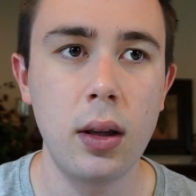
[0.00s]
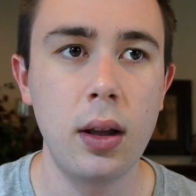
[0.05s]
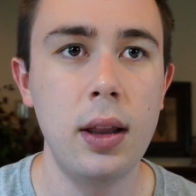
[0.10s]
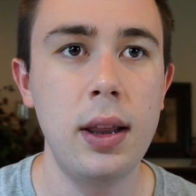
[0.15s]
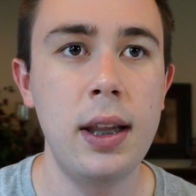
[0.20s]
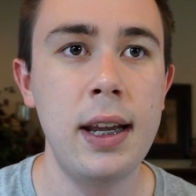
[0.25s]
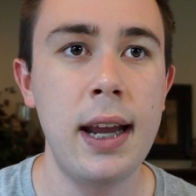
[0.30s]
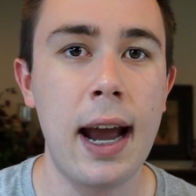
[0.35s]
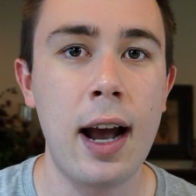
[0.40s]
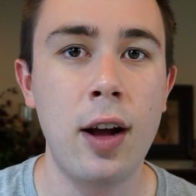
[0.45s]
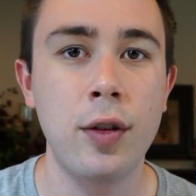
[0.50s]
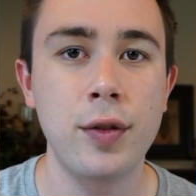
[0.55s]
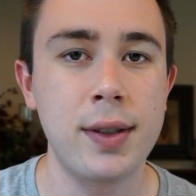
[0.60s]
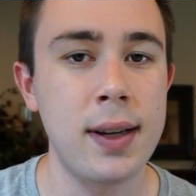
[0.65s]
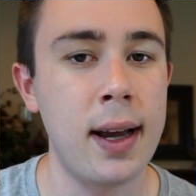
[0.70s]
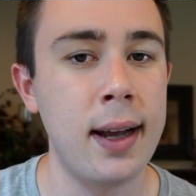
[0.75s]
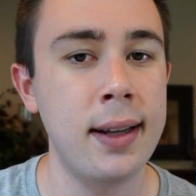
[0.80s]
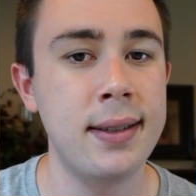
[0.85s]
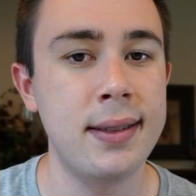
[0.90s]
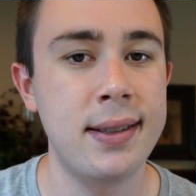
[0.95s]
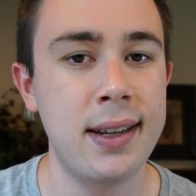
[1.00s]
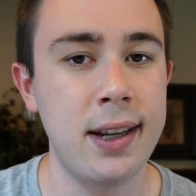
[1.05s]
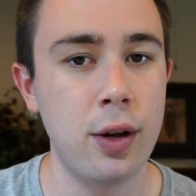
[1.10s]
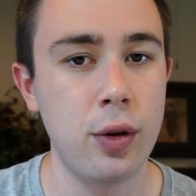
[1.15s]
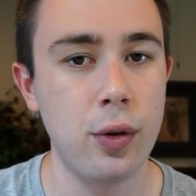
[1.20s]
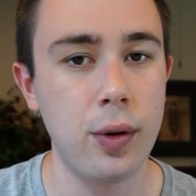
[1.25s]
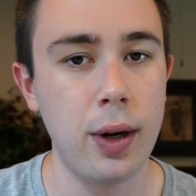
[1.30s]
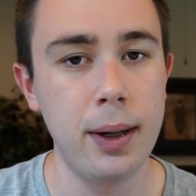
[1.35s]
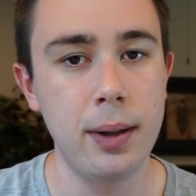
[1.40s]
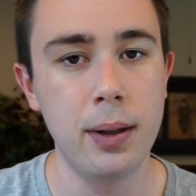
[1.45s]
the outside
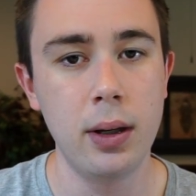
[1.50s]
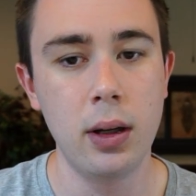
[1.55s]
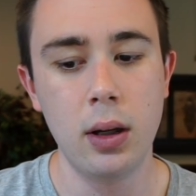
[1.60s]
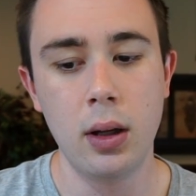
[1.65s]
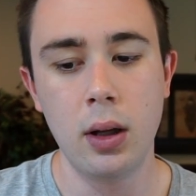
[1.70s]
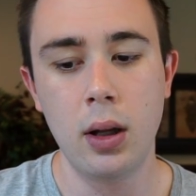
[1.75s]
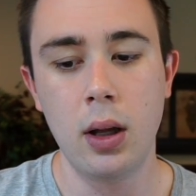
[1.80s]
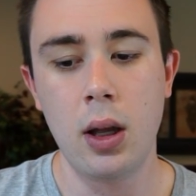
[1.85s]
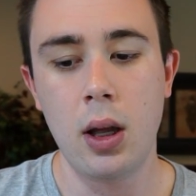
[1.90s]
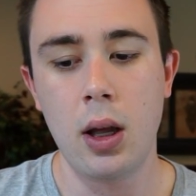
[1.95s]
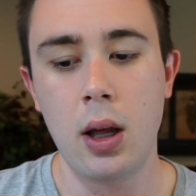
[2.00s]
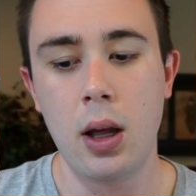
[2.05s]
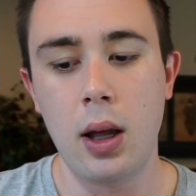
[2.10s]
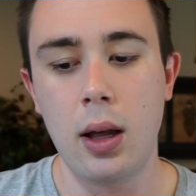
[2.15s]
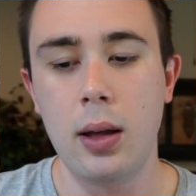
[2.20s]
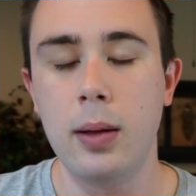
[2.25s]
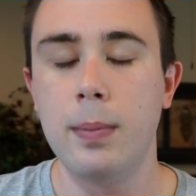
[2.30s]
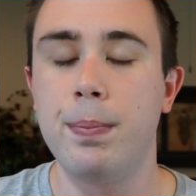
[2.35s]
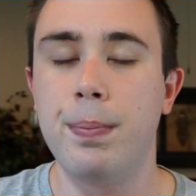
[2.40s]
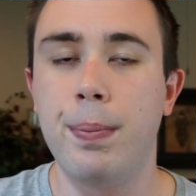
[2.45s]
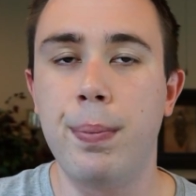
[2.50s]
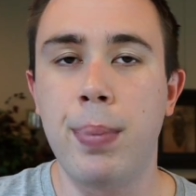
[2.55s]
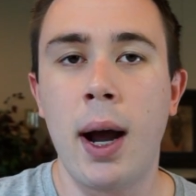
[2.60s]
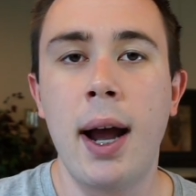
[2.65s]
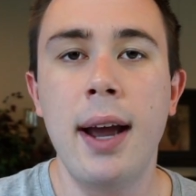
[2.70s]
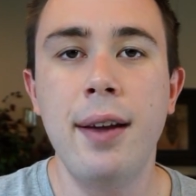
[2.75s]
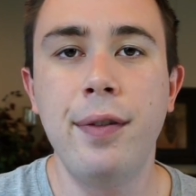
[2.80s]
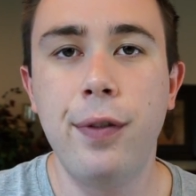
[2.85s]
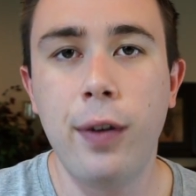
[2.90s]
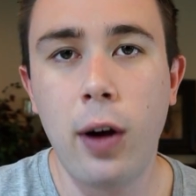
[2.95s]
scenery.
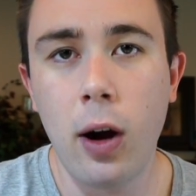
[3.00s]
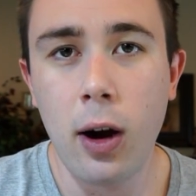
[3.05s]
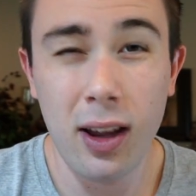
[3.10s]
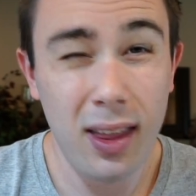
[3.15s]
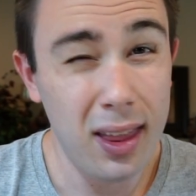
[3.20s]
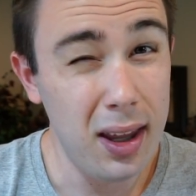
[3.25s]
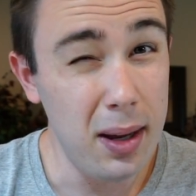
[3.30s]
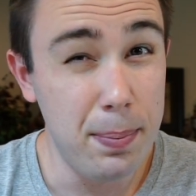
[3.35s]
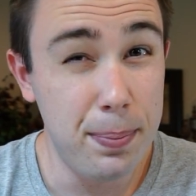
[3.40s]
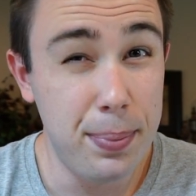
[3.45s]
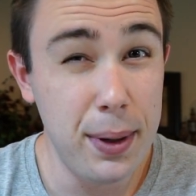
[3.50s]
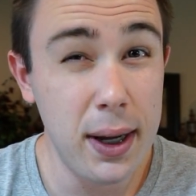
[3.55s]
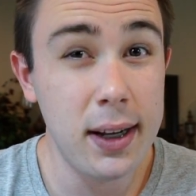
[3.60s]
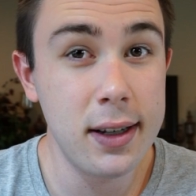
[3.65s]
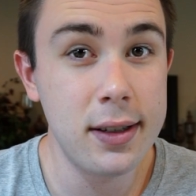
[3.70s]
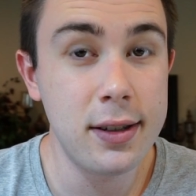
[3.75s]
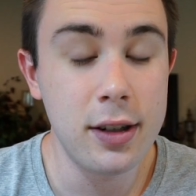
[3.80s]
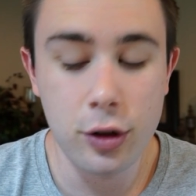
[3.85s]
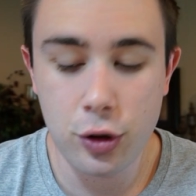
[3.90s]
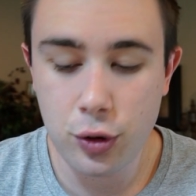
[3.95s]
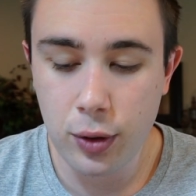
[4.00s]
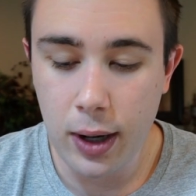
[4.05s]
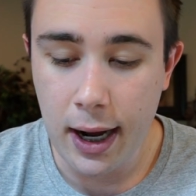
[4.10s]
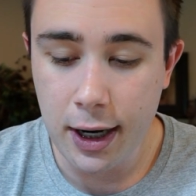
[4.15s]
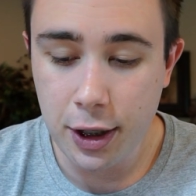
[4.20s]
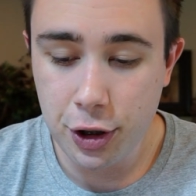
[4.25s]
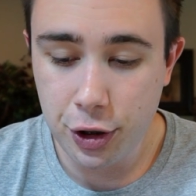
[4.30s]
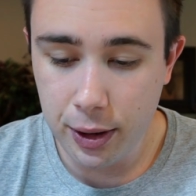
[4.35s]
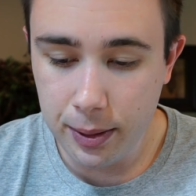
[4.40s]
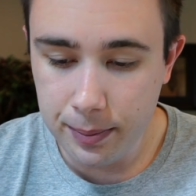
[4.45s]
By far the biggest
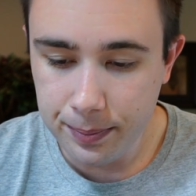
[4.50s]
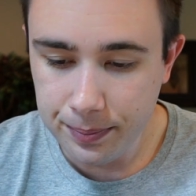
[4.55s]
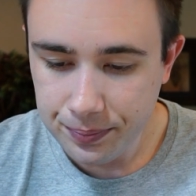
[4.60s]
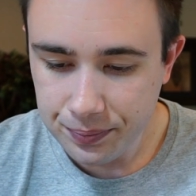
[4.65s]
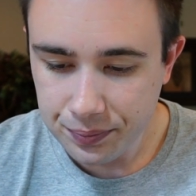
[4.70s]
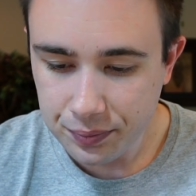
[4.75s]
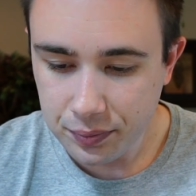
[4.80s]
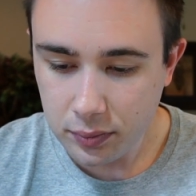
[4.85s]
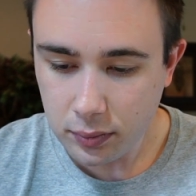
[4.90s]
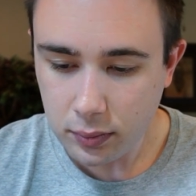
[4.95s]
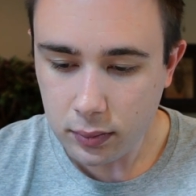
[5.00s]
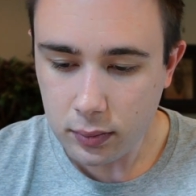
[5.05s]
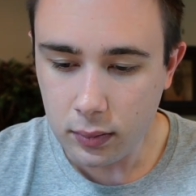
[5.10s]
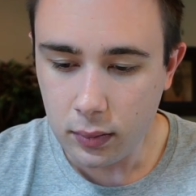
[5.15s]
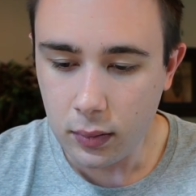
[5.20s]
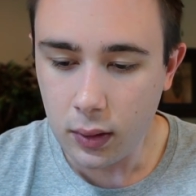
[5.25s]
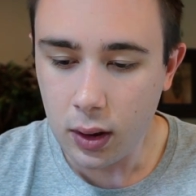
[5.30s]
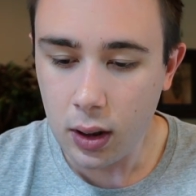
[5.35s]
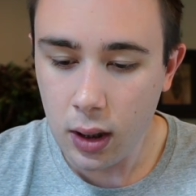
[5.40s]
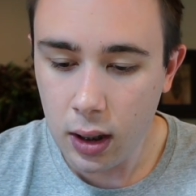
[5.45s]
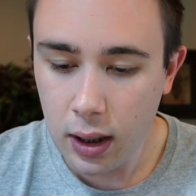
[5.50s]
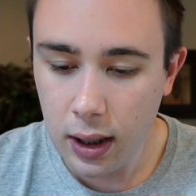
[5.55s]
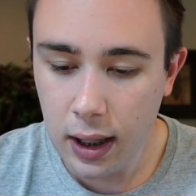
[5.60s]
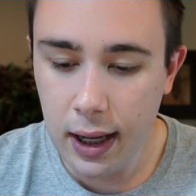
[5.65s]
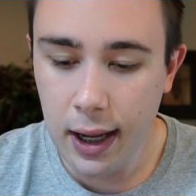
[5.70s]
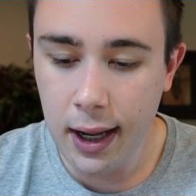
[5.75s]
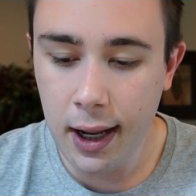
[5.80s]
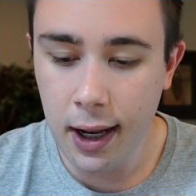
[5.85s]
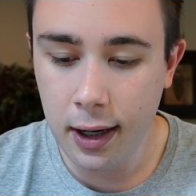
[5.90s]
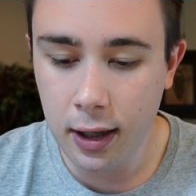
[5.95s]
attraction
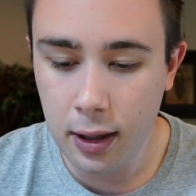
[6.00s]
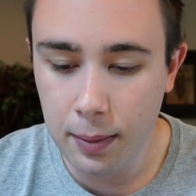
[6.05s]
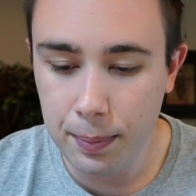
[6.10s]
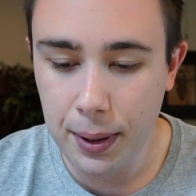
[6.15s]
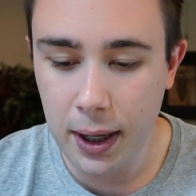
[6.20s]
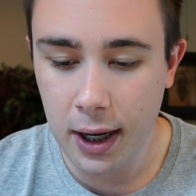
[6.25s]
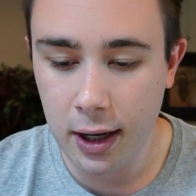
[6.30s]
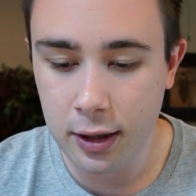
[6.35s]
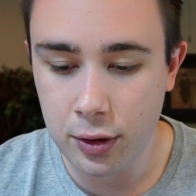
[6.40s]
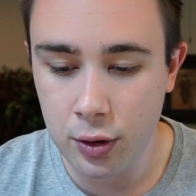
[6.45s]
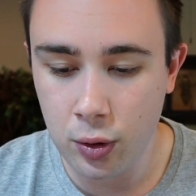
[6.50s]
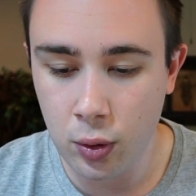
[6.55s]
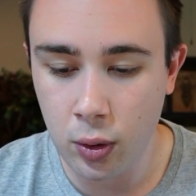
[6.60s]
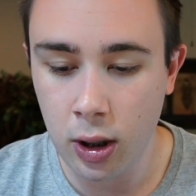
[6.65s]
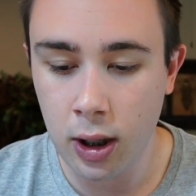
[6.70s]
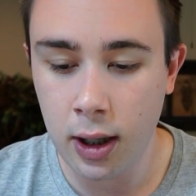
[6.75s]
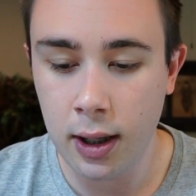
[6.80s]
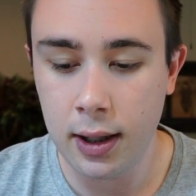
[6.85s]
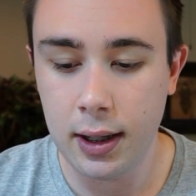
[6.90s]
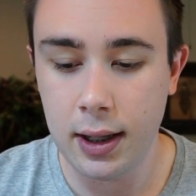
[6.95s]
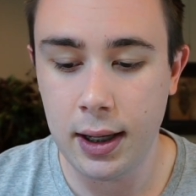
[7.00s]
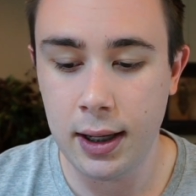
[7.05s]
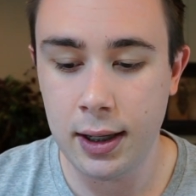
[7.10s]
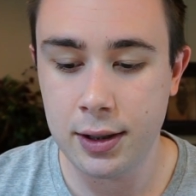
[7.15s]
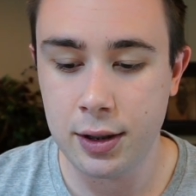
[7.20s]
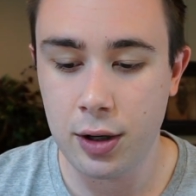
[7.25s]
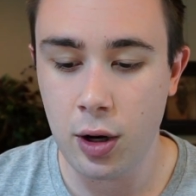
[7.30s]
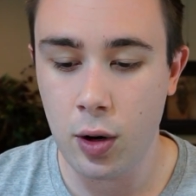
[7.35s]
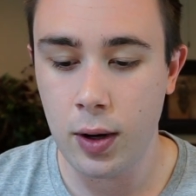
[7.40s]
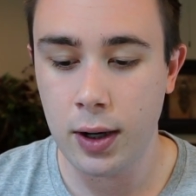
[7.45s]
in Pandora
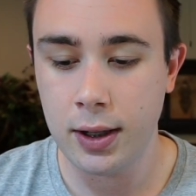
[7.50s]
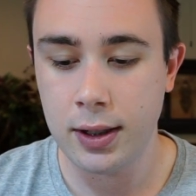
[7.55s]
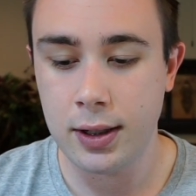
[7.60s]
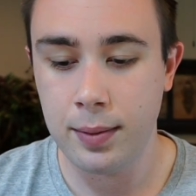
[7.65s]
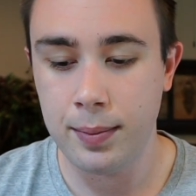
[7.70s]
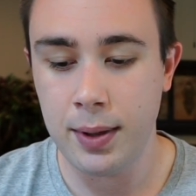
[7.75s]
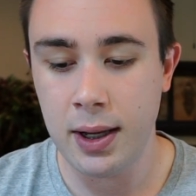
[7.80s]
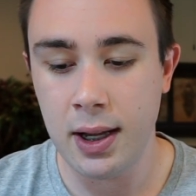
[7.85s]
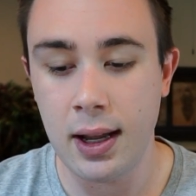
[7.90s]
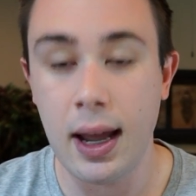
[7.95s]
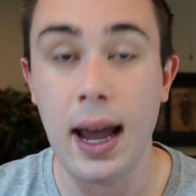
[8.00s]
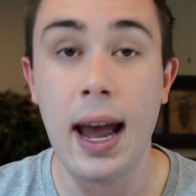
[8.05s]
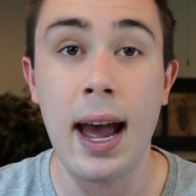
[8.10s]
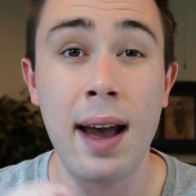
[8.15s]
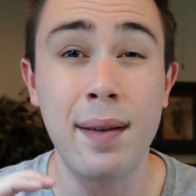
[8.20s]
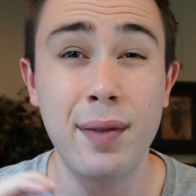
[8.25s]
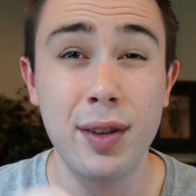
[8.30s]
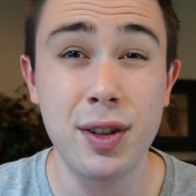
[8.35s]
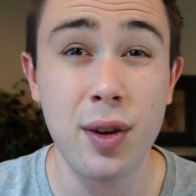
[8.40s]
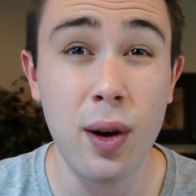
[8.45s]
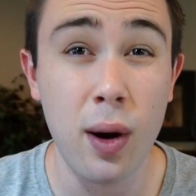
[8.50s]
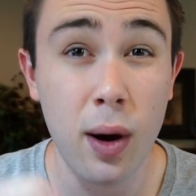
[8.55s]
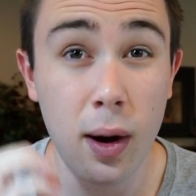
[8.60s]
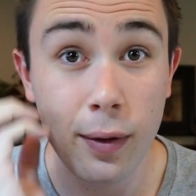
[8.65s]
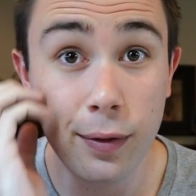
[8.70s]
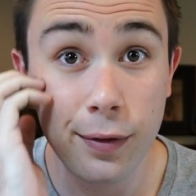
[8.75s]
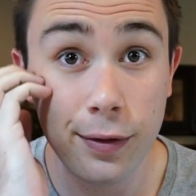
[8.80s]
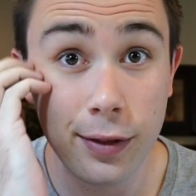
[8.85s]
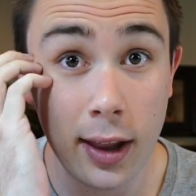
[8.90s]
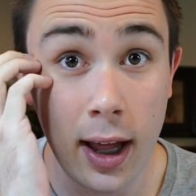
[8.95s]
is going to be Avatar
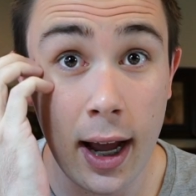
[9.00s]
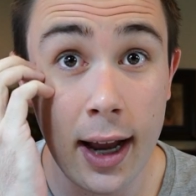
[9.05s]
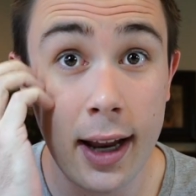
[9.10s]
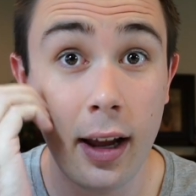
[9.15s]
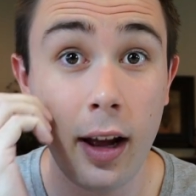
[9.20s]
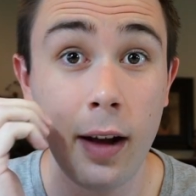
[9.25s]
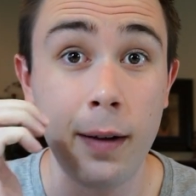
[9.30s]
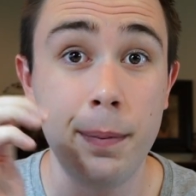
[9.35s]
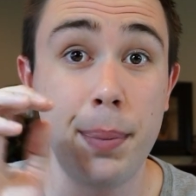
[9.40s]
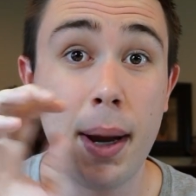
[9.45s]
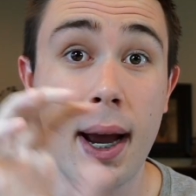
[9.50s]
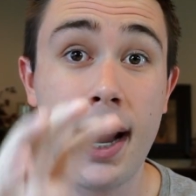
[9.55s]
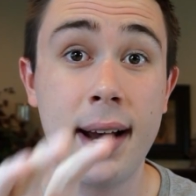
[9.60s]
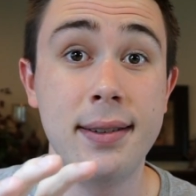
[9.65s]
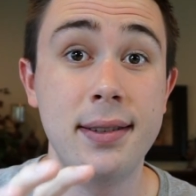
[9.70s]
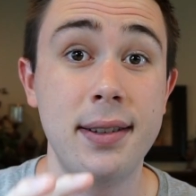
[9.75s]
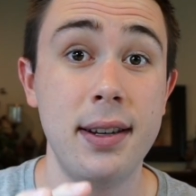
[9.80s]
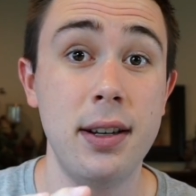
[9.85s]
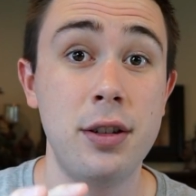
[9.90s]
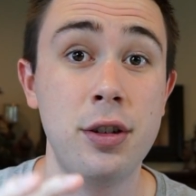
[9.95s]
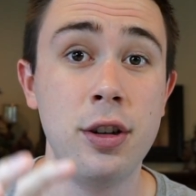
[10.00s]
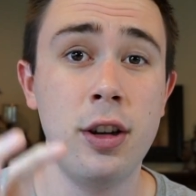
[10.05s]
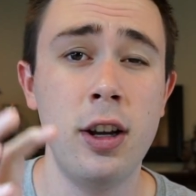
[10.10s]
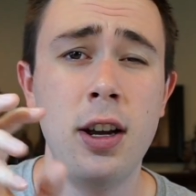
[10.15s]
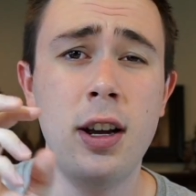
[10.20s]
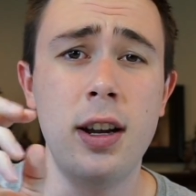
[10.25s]
Flight of Passage.